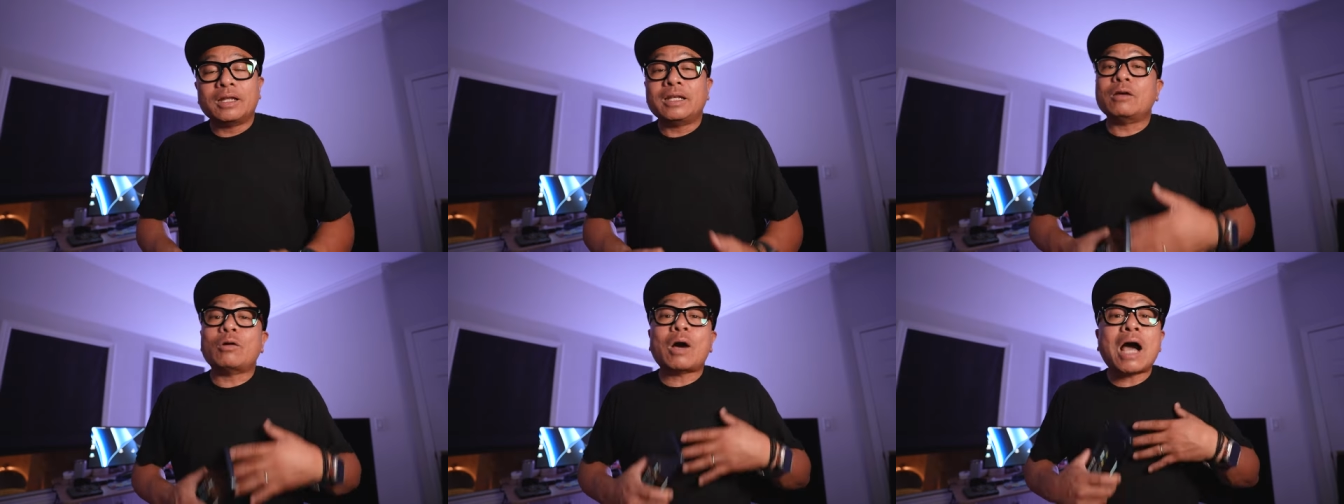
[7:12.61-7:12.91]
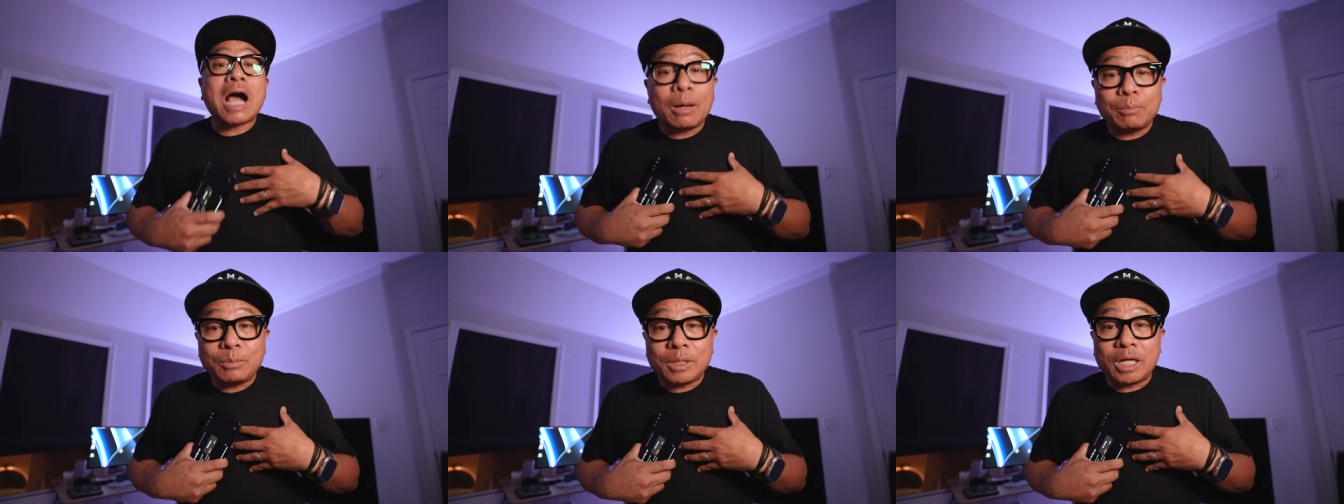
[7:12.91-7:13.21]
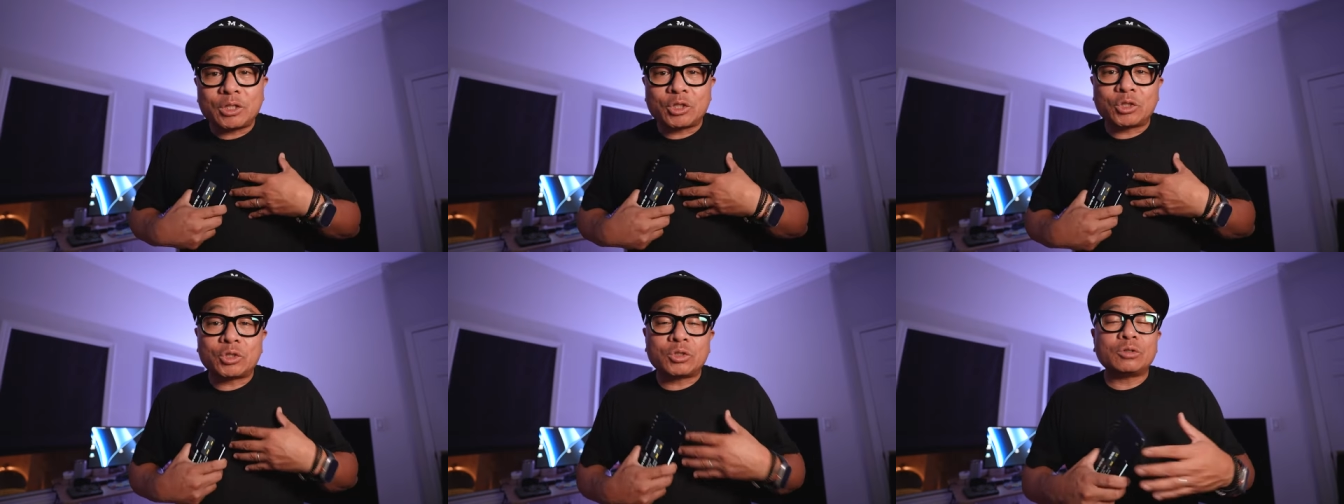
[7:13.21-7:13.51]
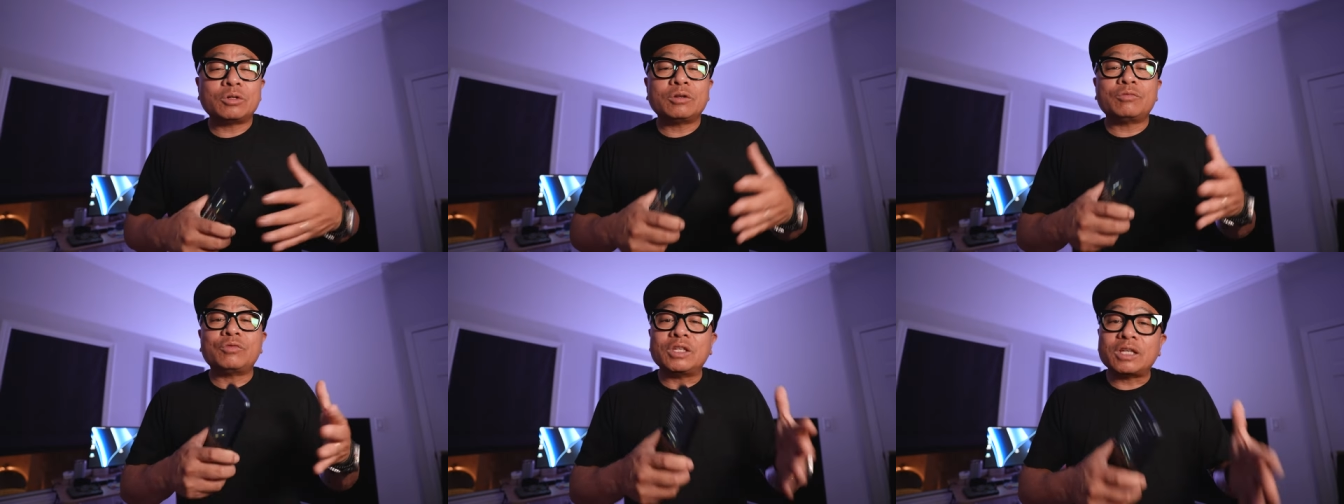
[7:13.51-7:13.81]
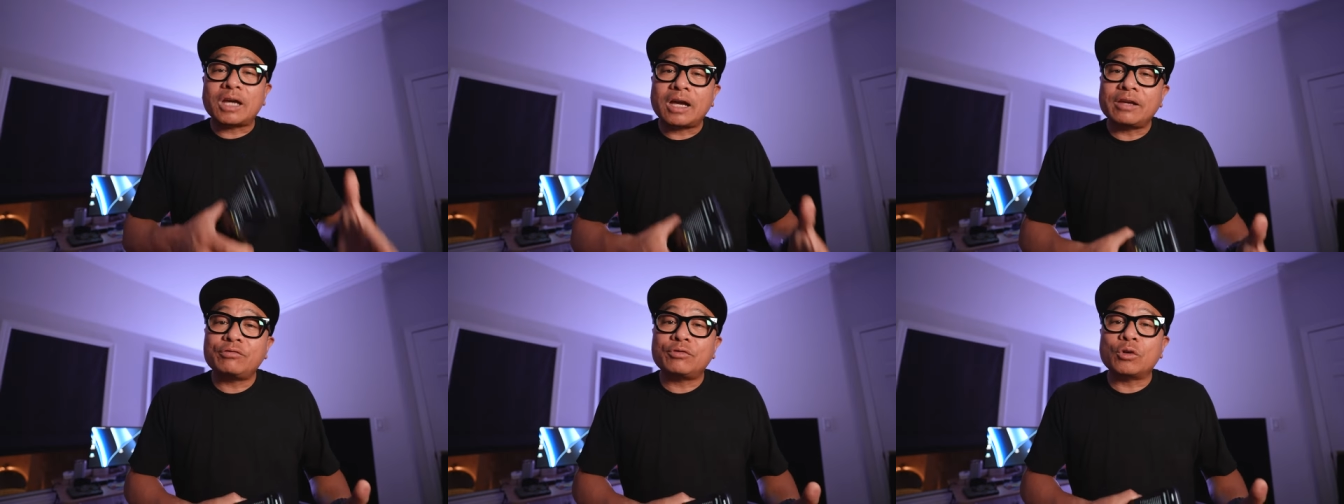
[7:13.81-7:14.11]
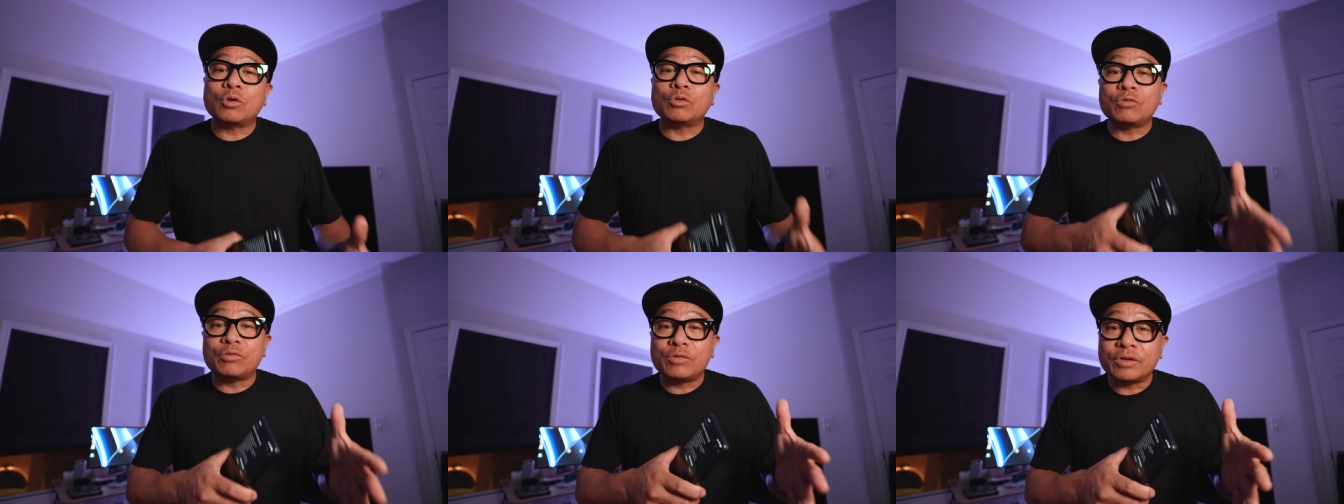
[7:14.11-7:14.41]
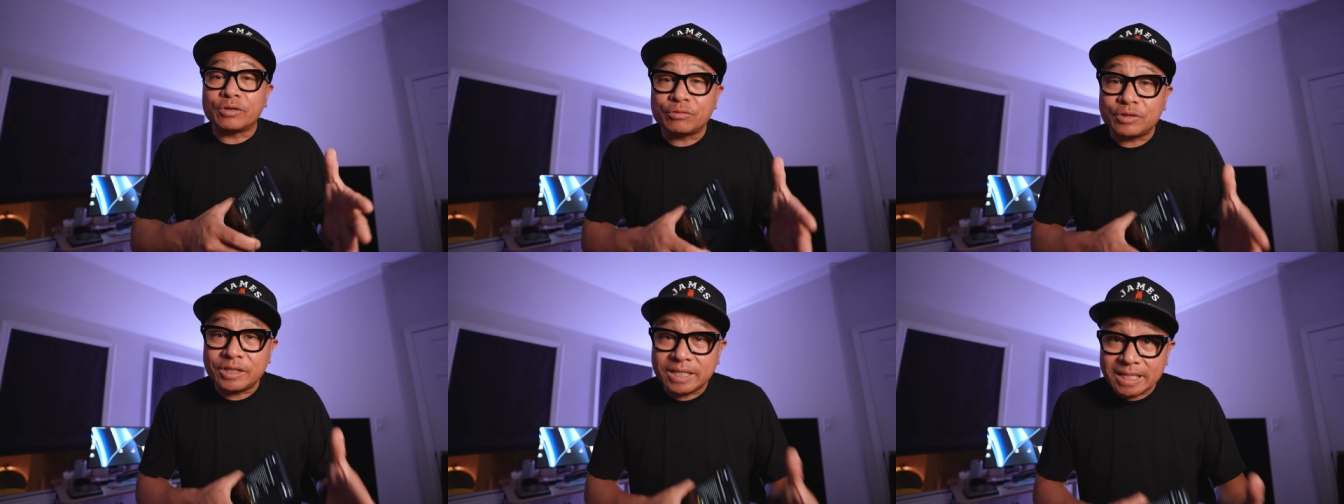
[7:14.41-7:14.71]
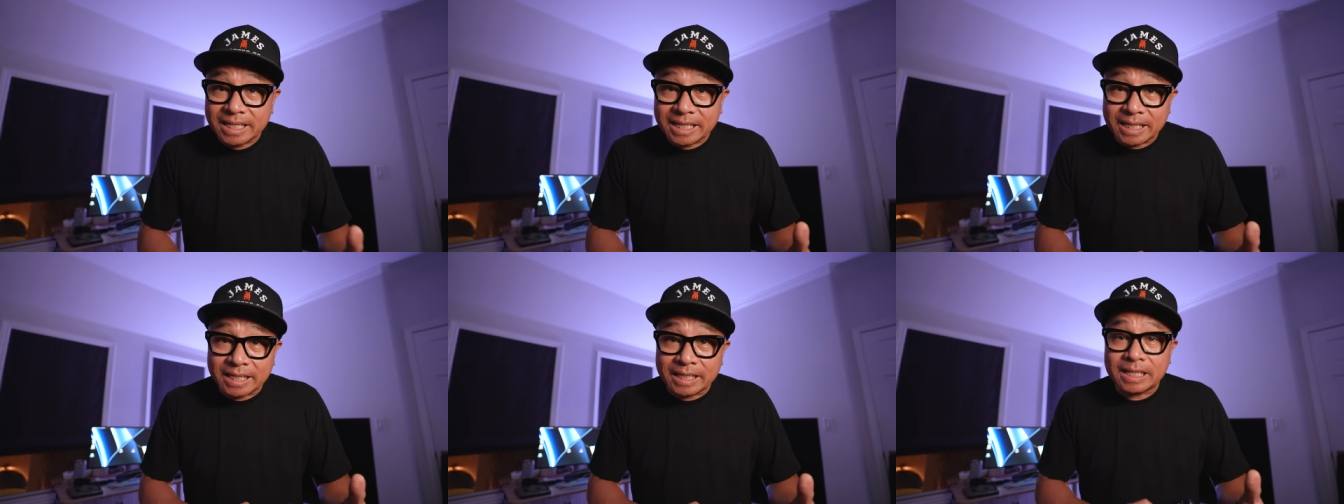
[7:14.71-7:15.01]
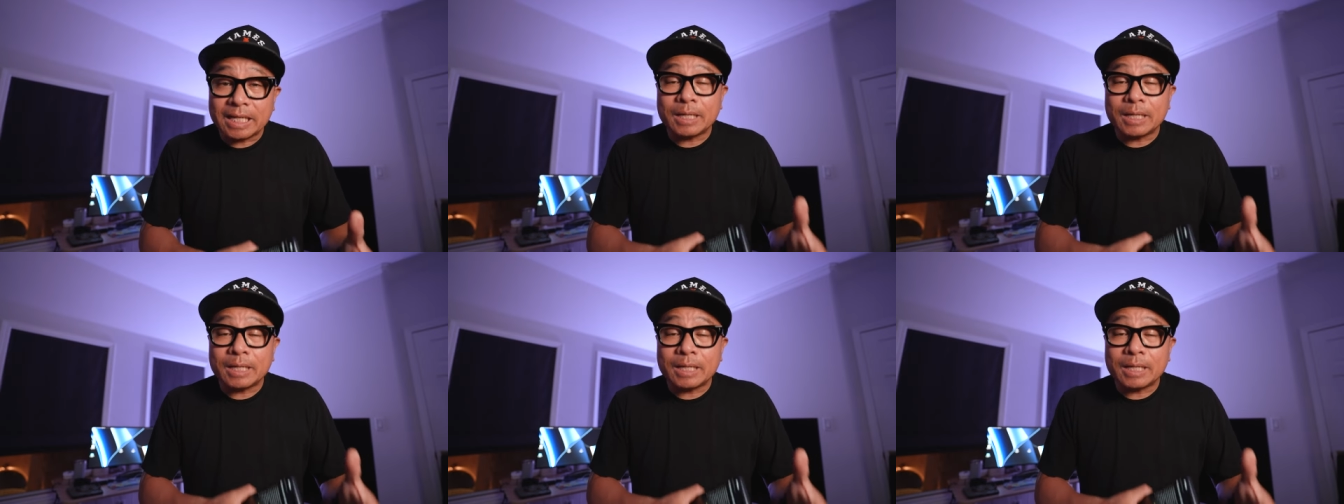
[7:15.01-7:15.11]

Now, I'm not sure if the iPhone 15